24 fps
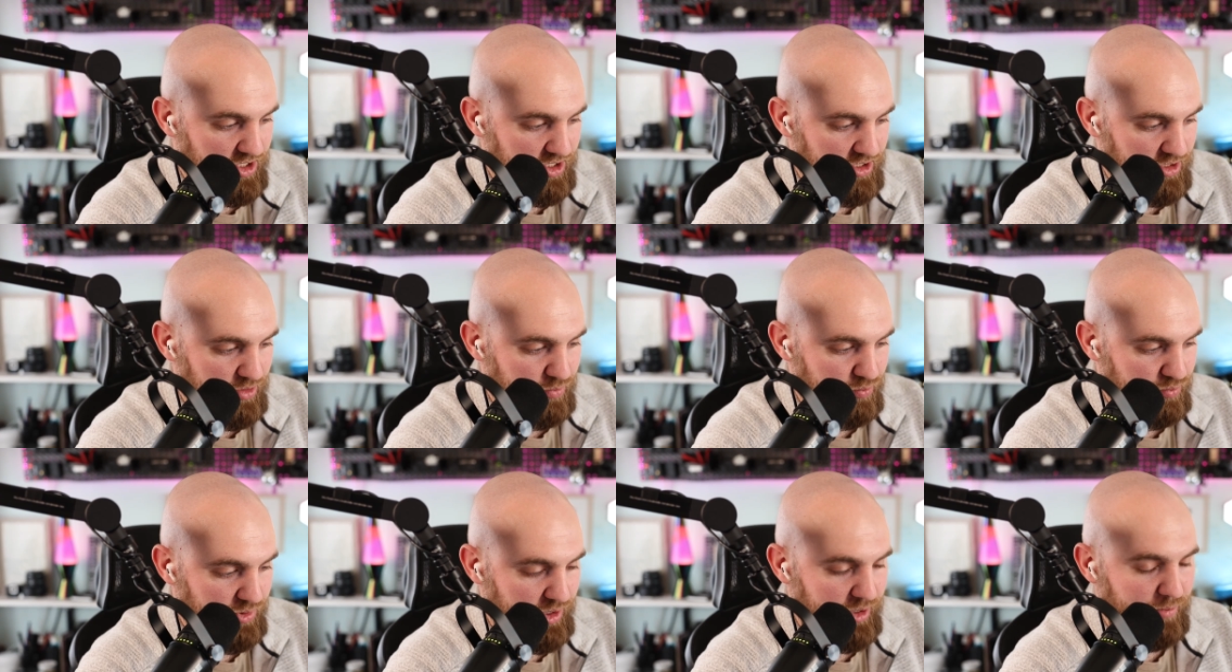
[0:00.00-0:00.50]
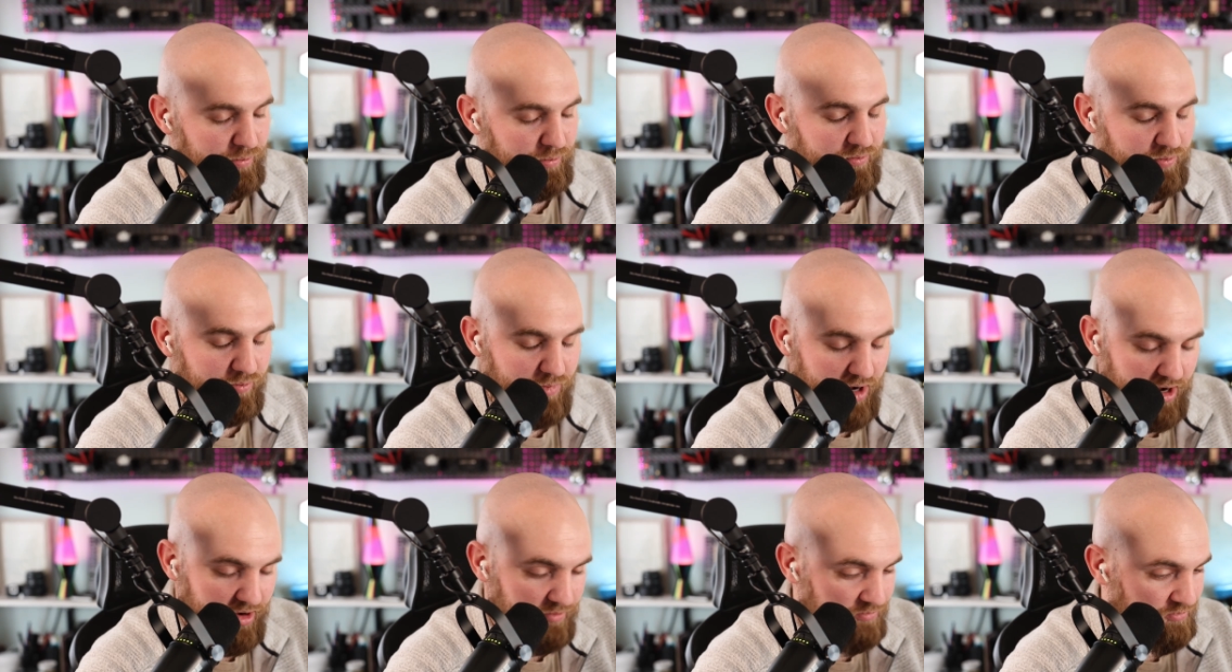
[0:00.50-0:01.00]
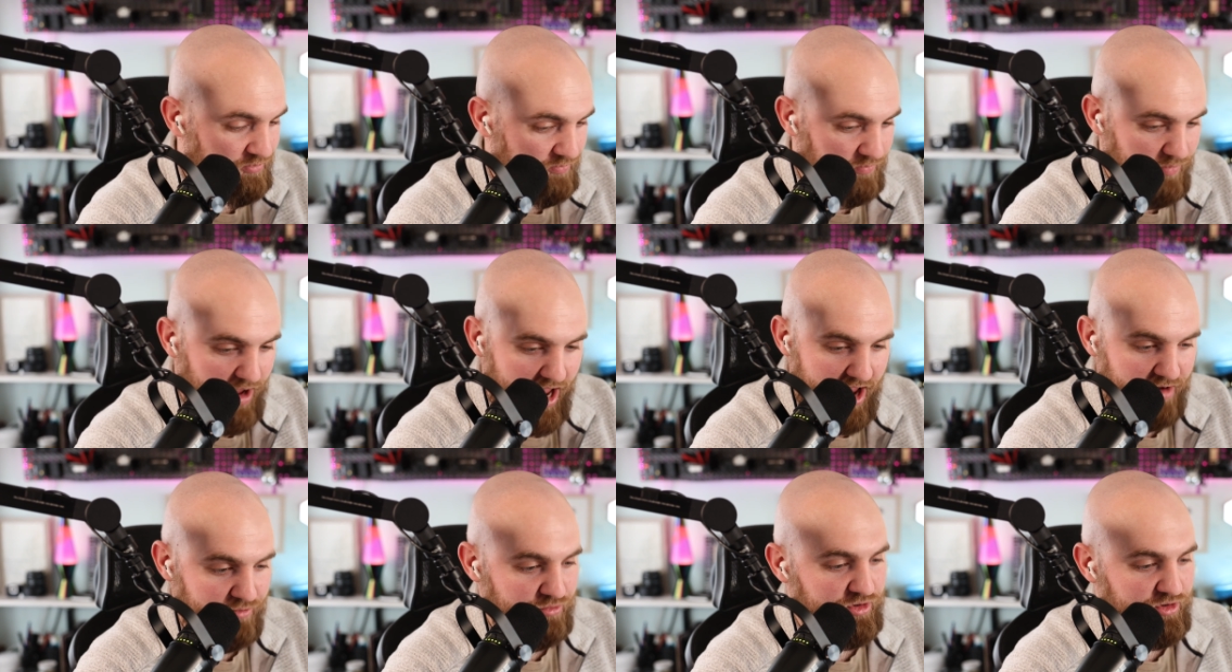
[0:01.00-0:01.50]
But
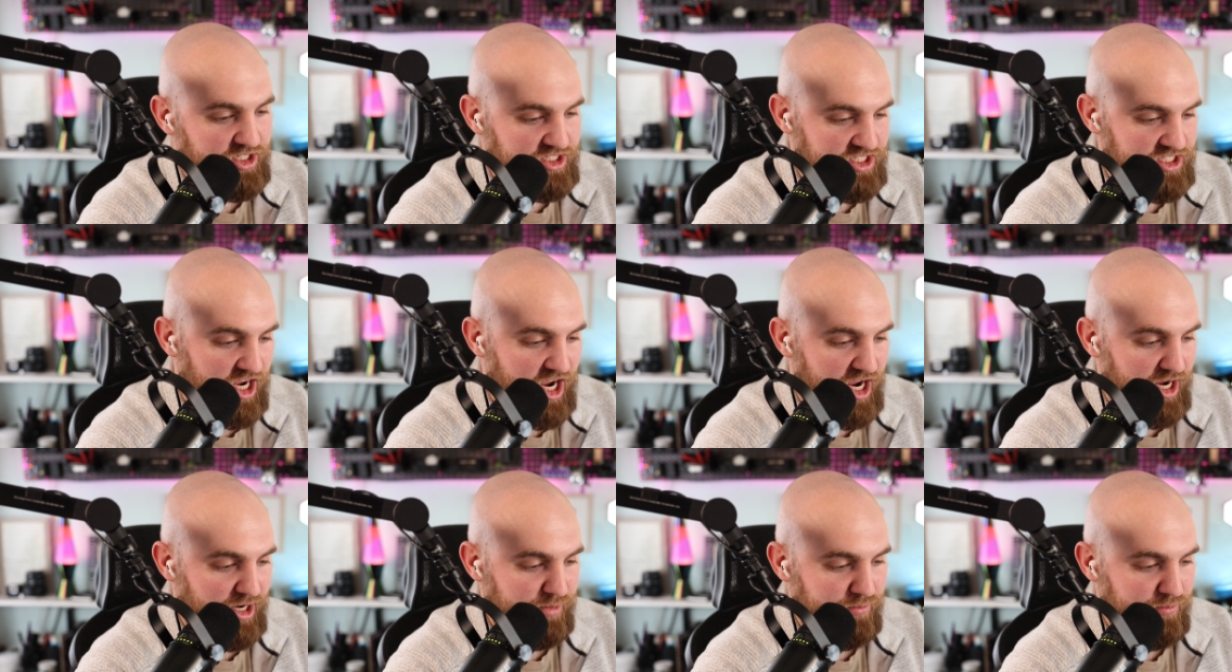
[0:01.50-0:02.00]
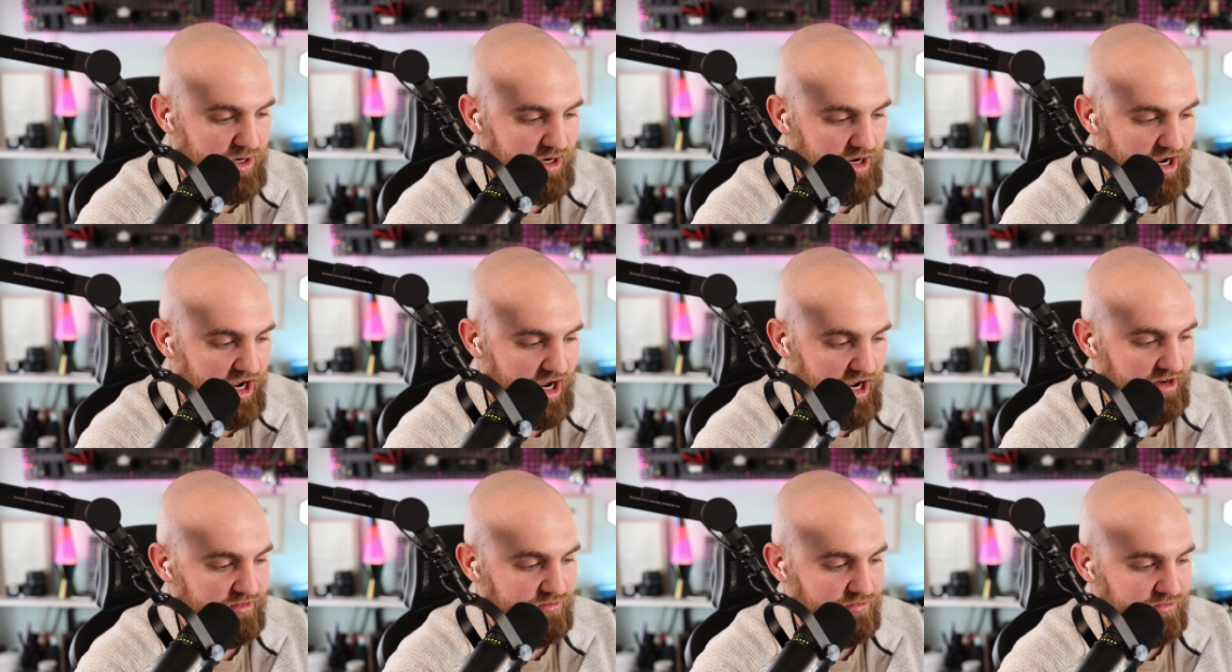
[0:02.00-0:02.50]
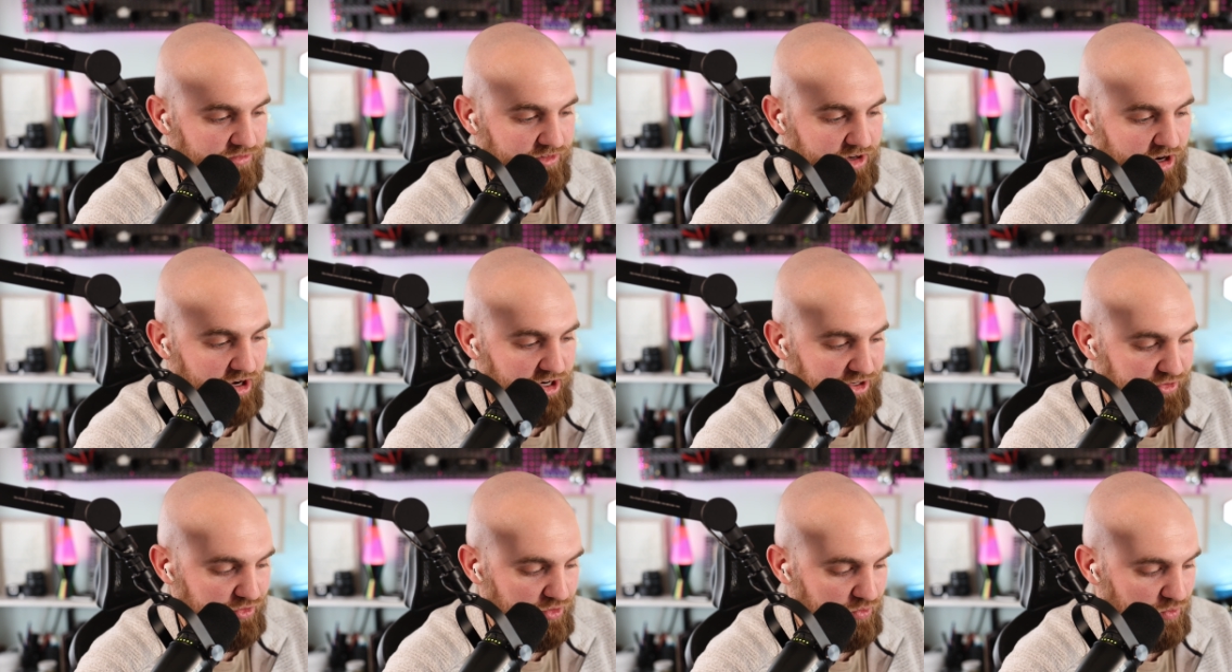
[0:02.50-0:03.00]
every time I've
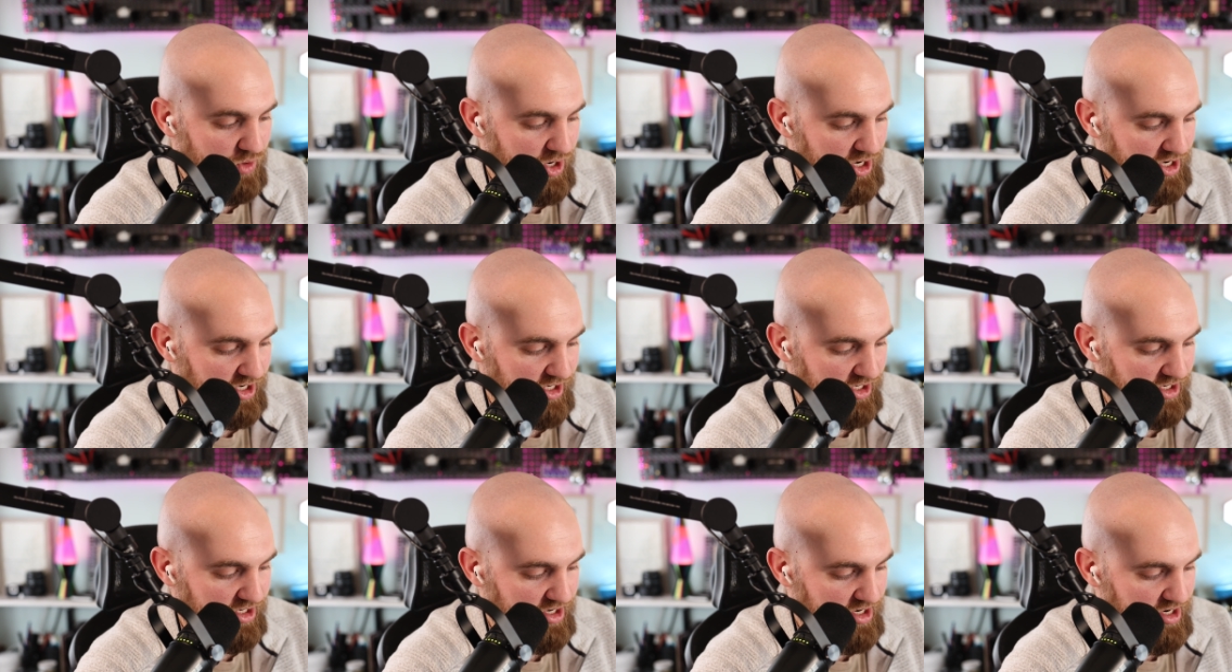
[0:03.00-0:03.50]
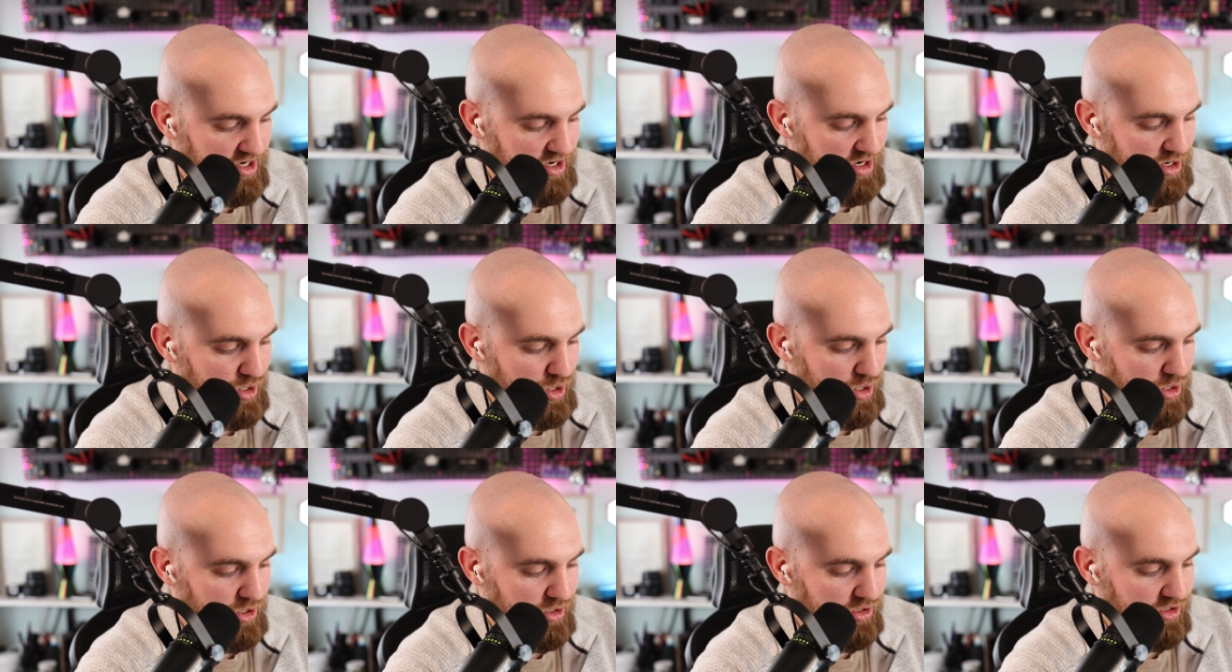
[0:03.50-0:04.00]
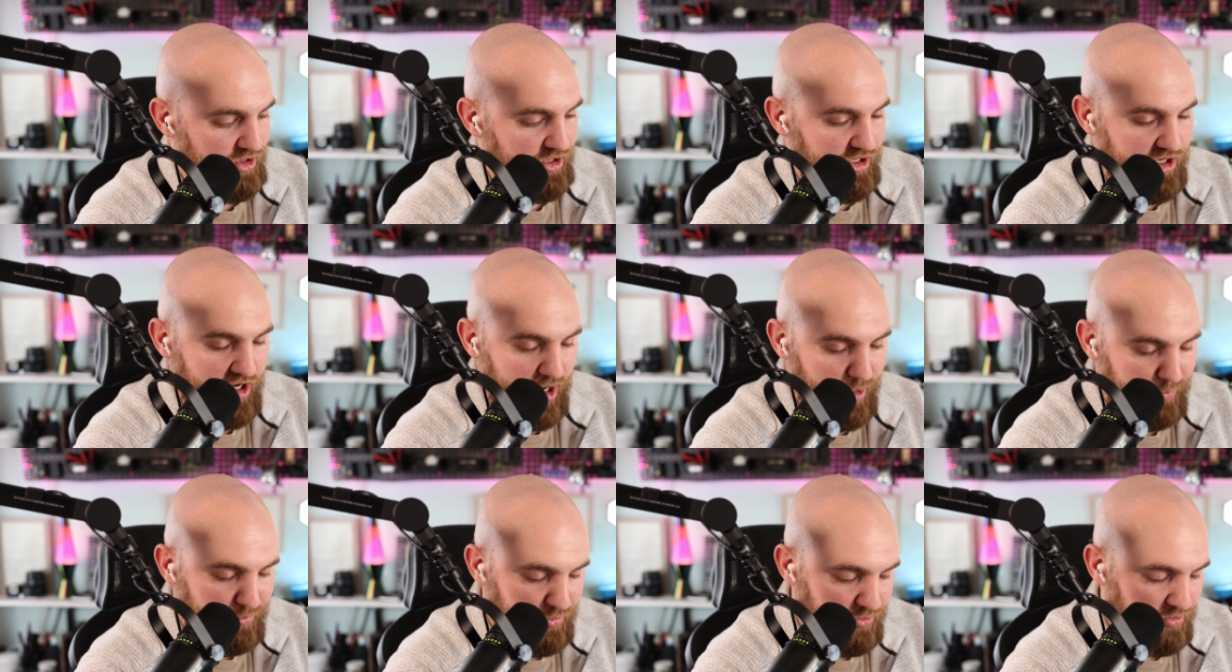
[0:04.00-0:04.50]
gone to a wedding, the
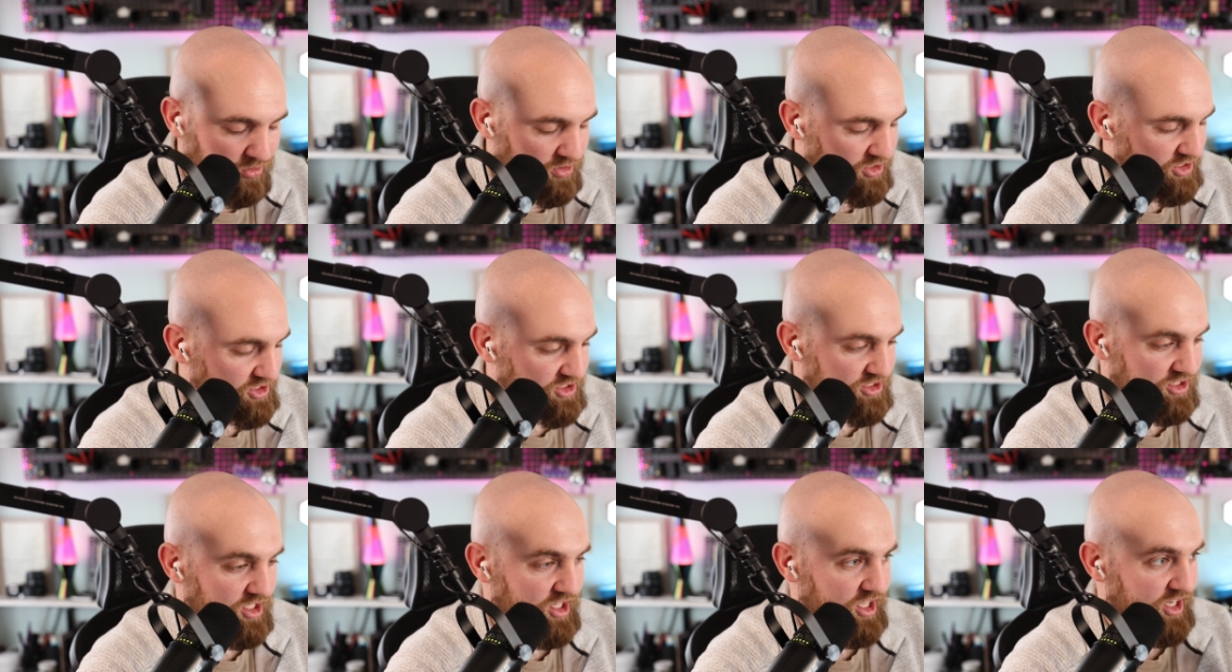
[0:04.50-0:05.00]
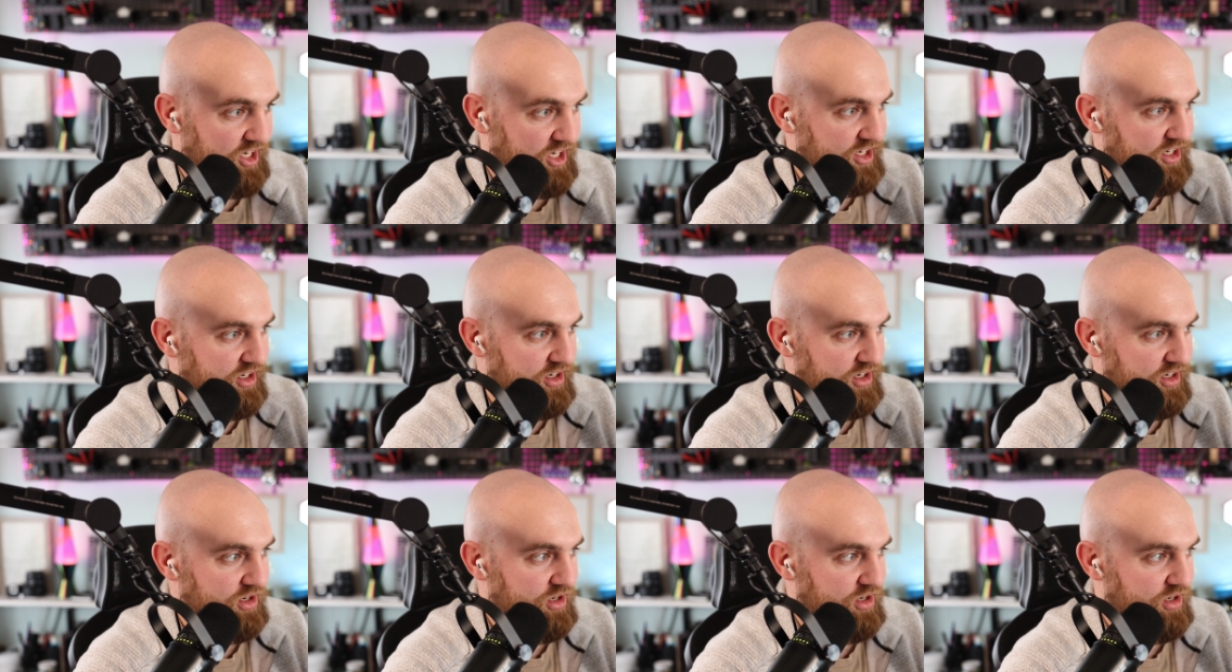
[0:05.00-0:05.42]
couple is like,